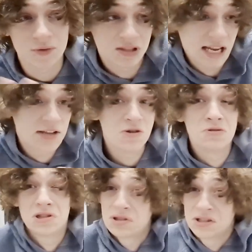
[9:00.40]
for
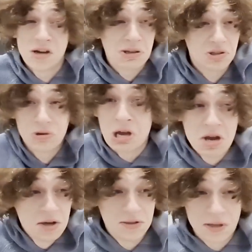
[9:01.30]
psychosis, and also
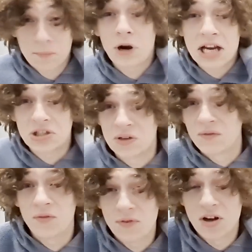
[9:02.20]
depression,
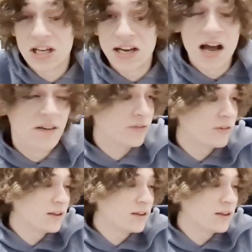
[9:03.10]
funny enough.